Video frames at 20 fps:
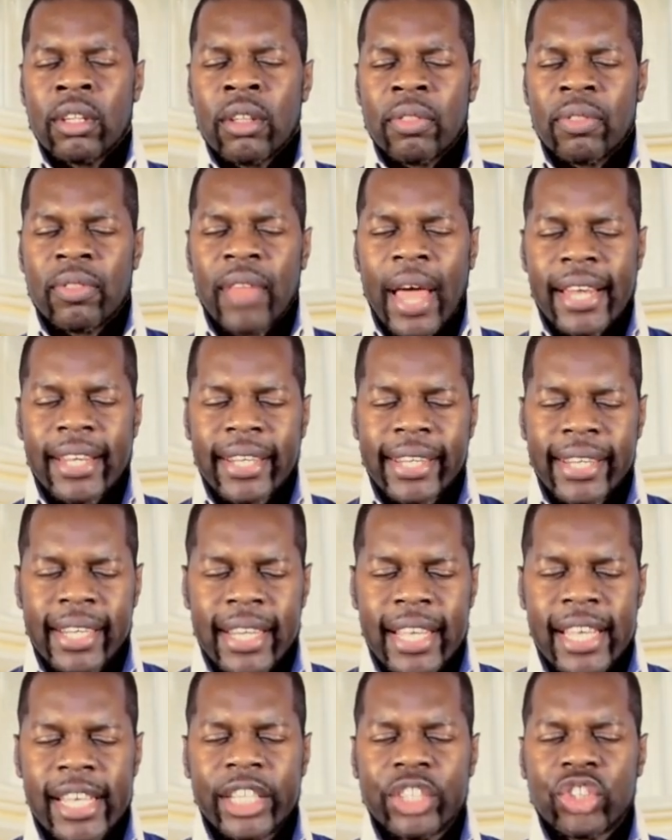that
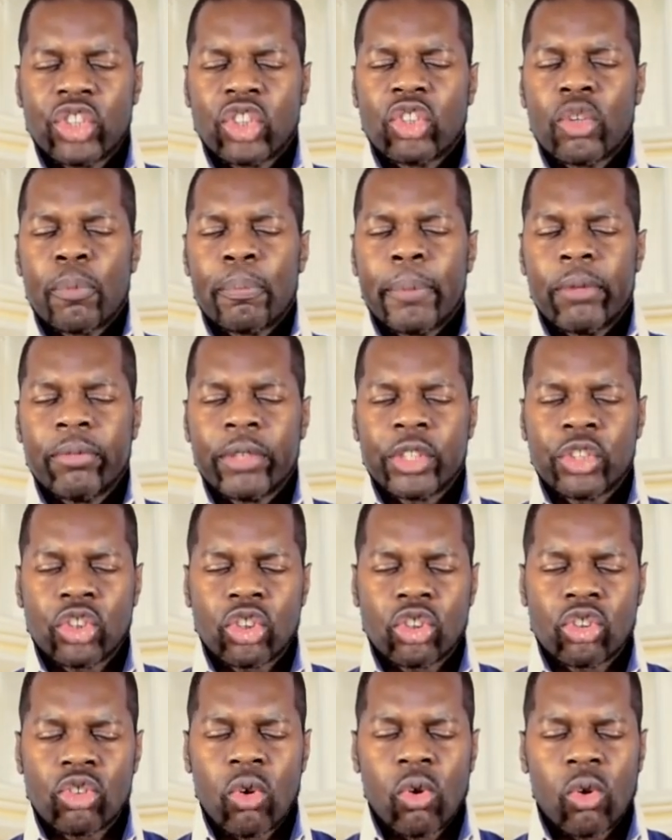needs to be
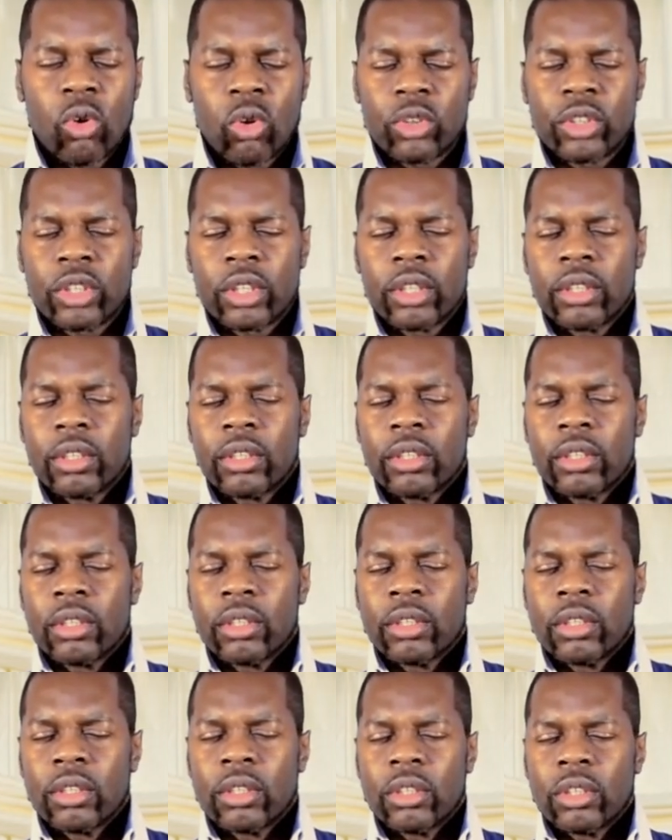restored
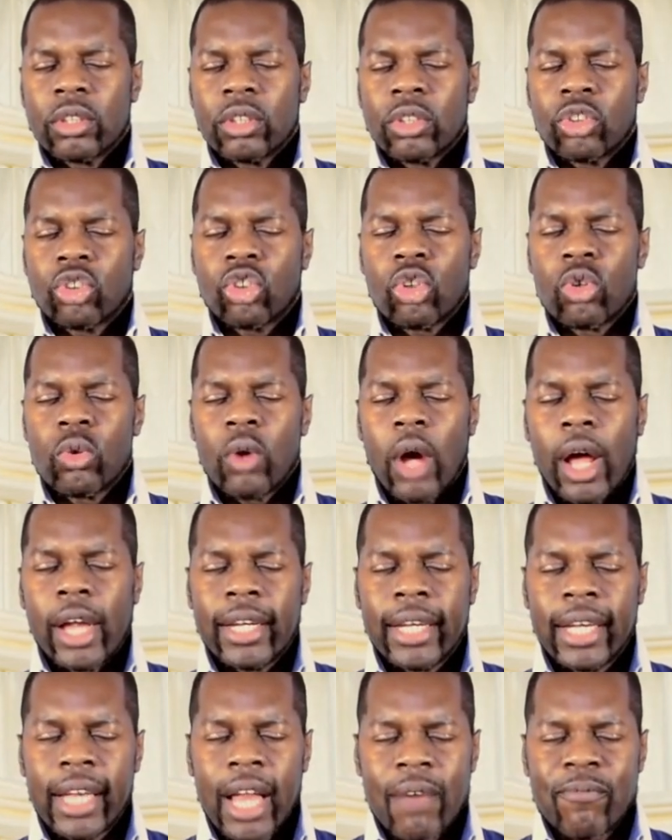to a
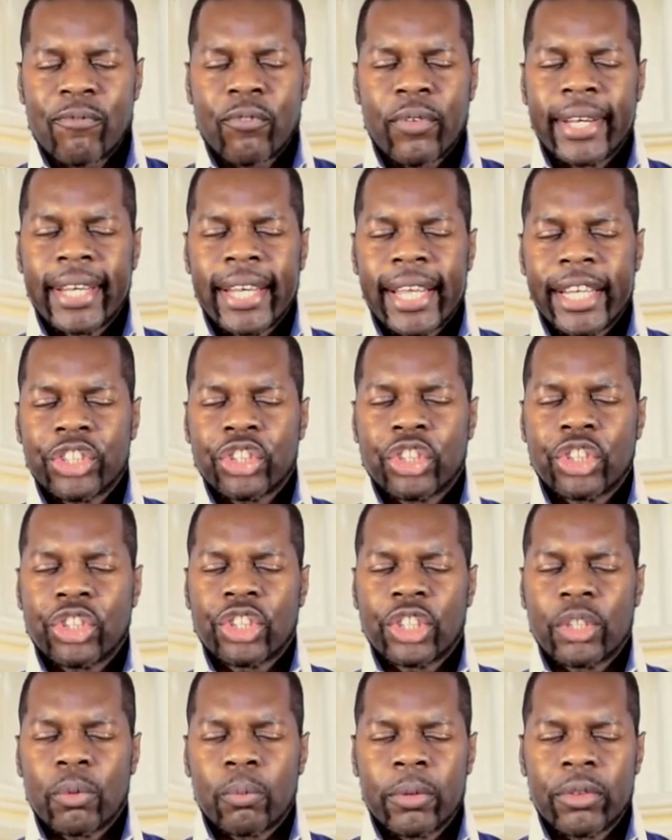love
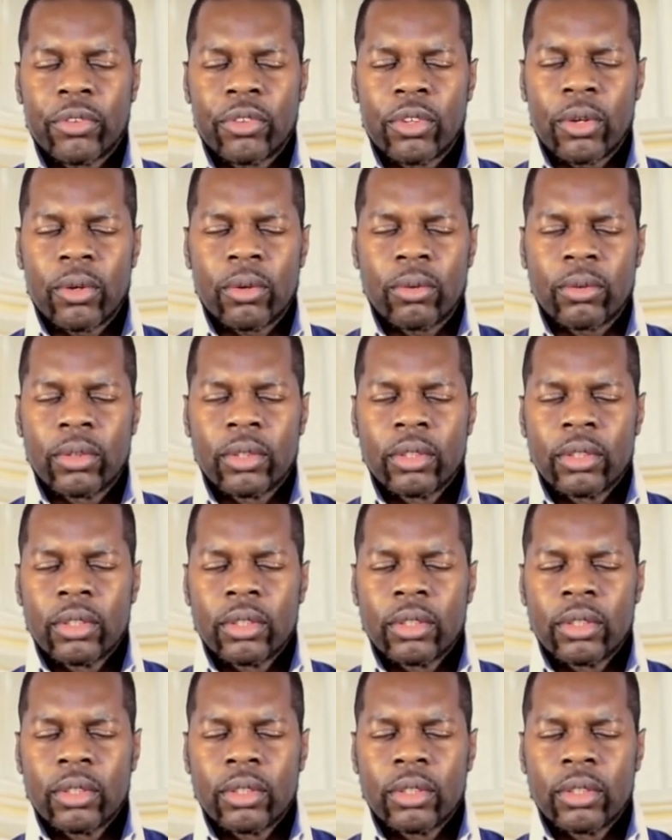relationship with you,